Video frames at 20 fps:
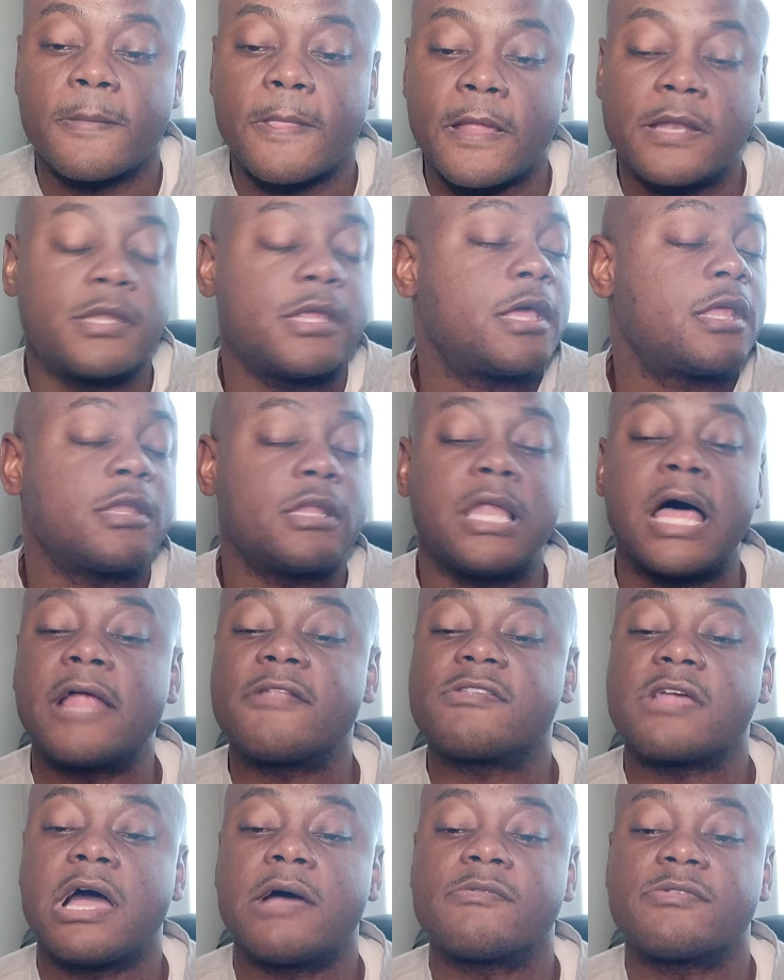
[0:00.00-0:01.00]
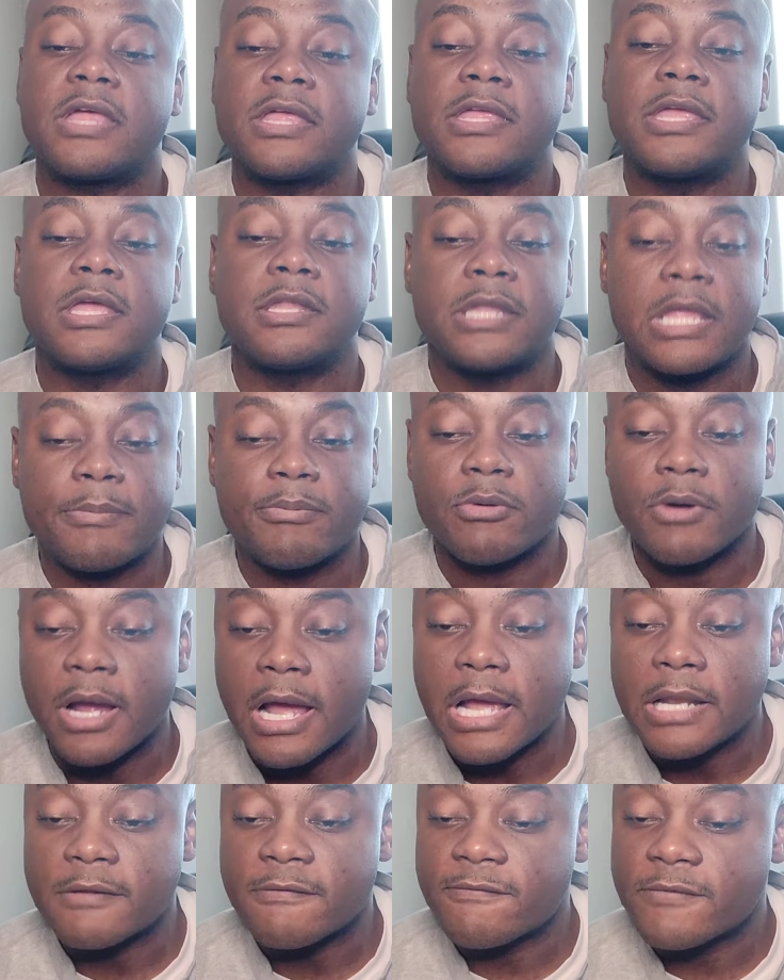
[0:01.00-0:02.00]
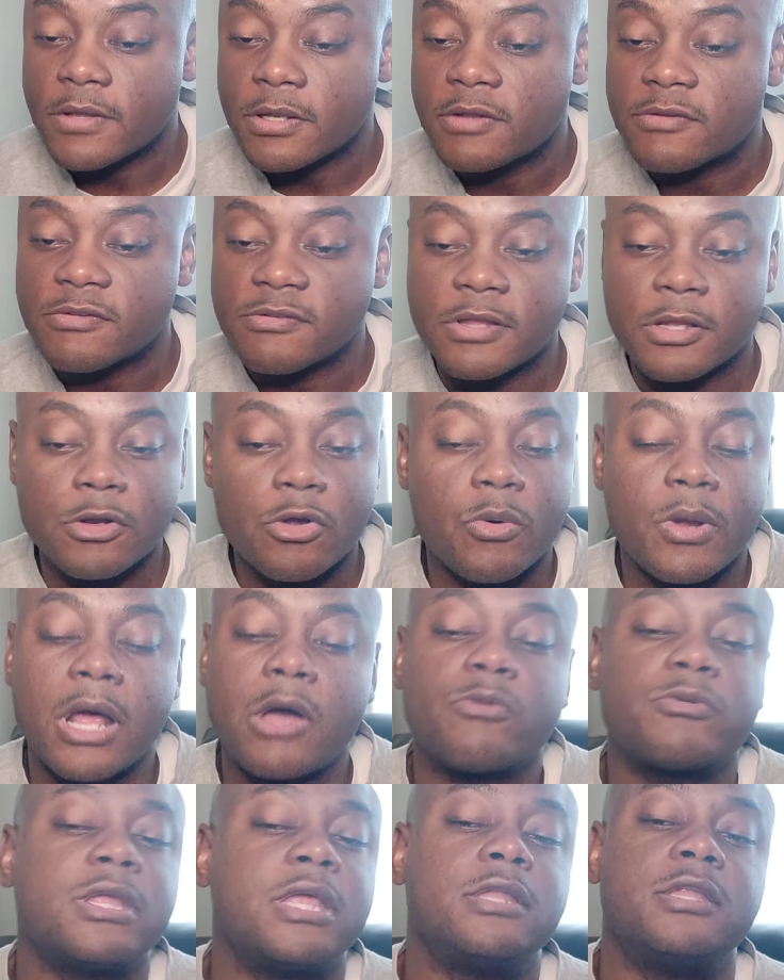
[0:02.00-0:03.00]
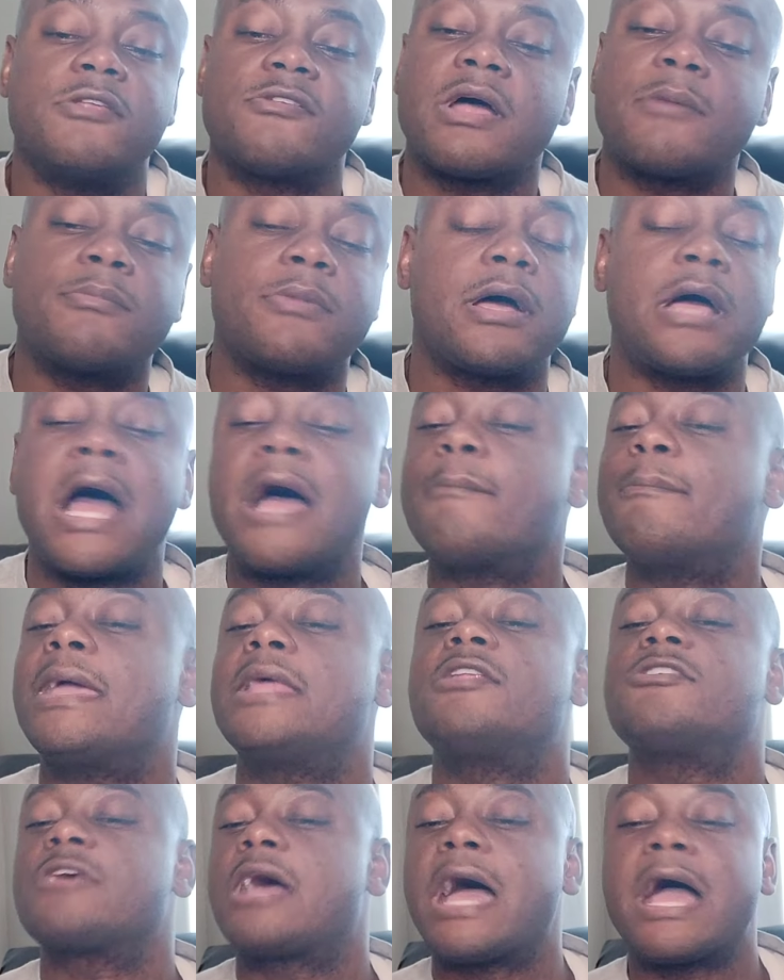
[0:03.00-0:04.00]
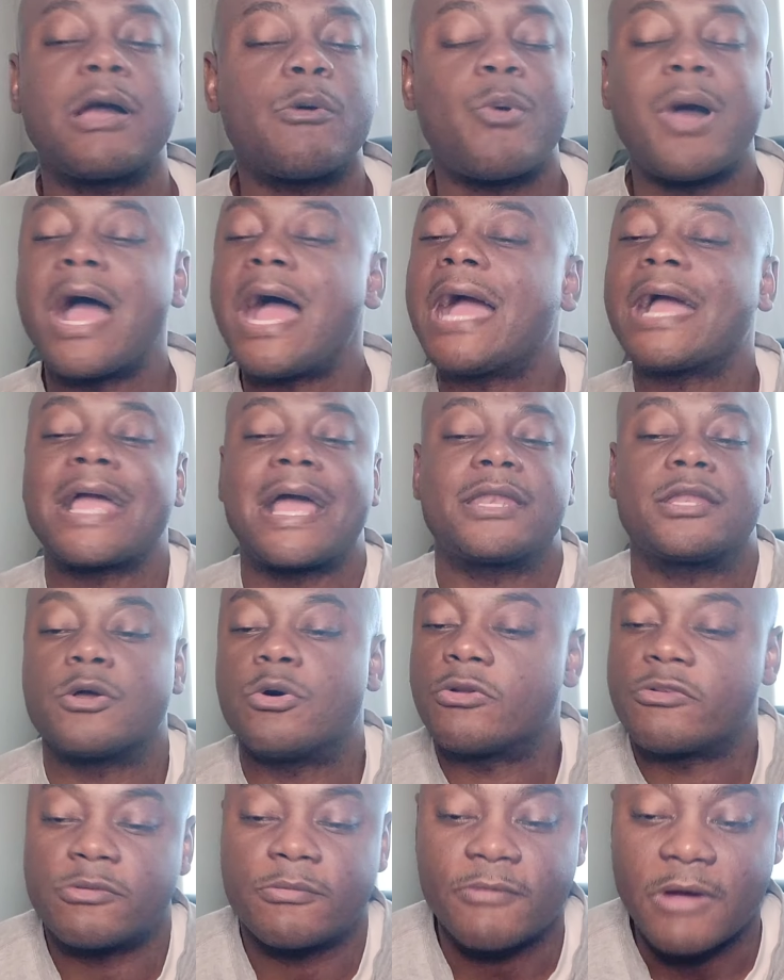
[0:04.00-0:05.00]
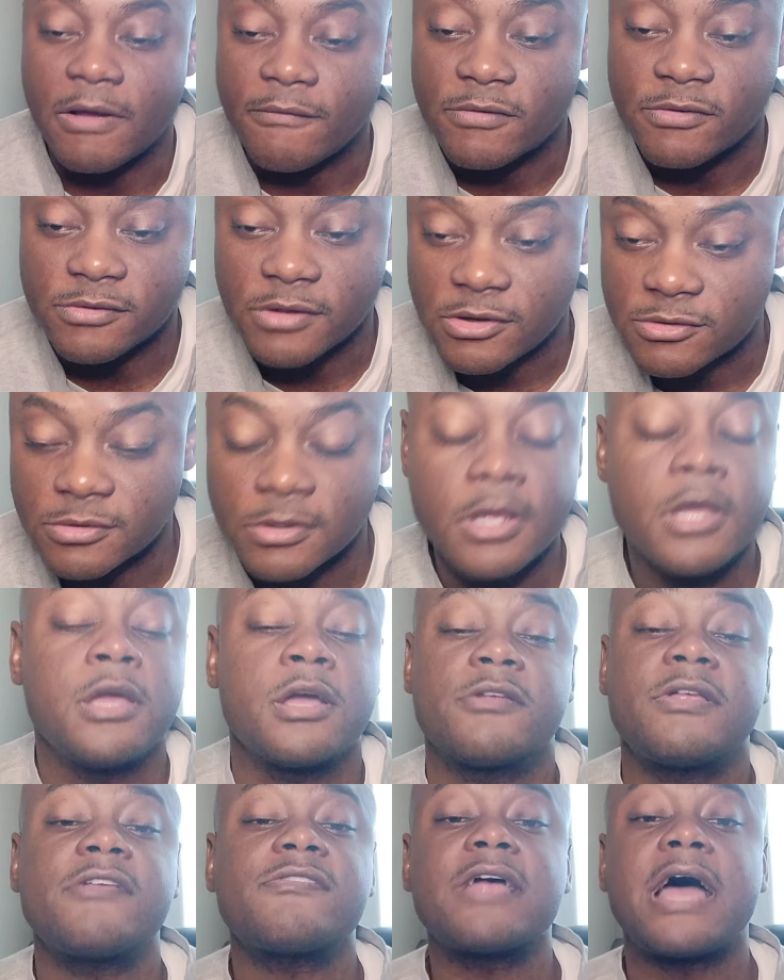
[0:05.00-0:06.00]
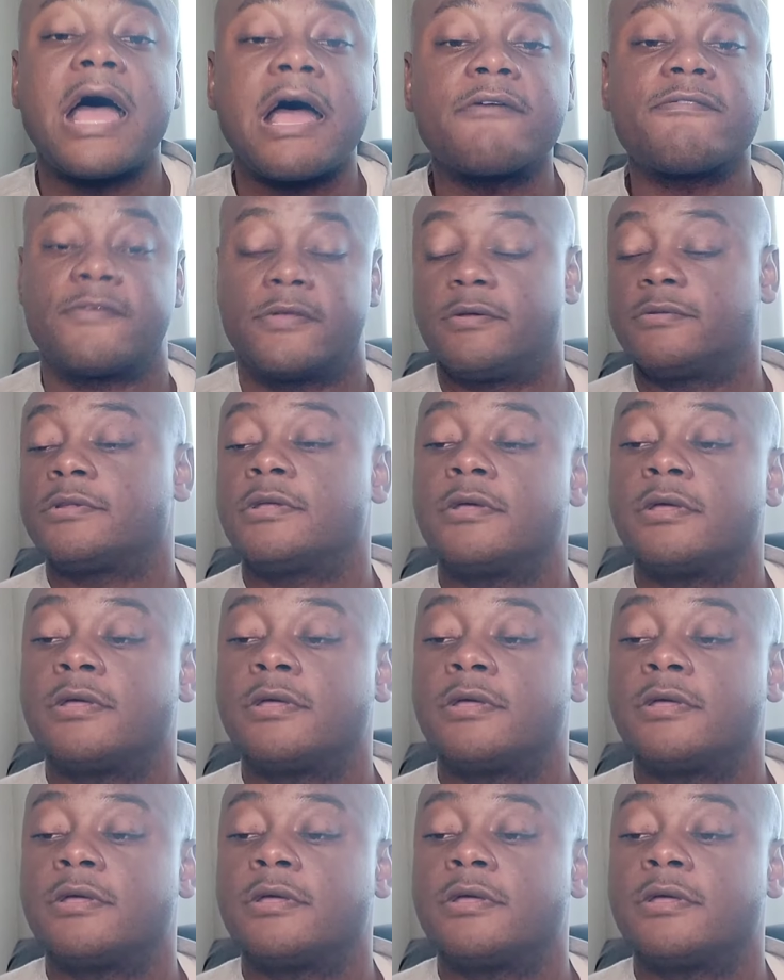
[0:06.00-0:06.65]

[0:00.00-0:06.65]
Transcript: And then a lot of times they get in their pride and feelings and say, no, I don't need this. Why I got to go to supervised visitation? Because that's how I felt.